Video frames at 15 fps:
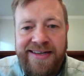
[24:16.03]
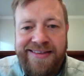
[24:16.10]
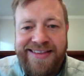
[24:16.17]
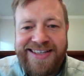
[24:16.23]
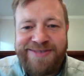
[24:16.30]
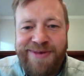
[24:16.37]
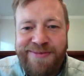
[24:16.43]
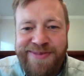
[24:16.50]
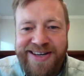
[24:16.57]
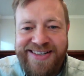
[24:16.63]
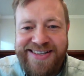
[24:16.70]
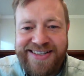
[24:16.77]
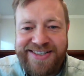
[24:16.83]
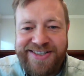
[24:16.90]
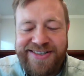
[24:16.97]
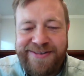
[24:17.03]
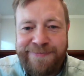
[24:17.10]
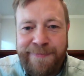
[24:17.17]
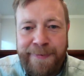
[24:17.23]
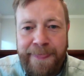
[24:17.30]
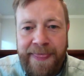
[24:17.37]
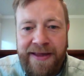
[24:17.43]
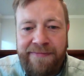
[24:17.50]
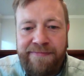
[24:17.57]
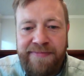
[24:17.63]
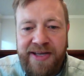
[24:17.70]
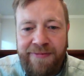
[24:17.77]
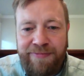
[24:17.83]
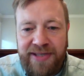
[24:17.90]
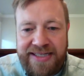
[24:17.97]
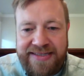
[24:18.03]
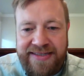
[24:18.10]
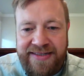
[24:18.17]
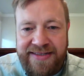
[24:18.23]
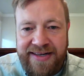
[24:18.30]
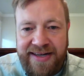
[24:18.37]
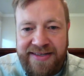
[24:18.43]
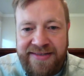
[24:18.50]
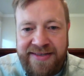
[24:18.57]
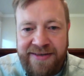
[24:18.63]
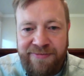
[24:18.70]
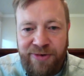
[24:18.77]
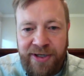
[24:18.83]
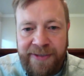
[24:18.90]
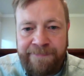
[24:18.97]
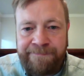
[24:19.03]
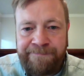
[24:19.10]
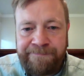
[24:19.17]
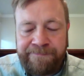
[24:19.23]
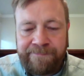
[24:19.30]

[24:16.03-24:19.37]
That's my benediction. Be a blessing today, someone.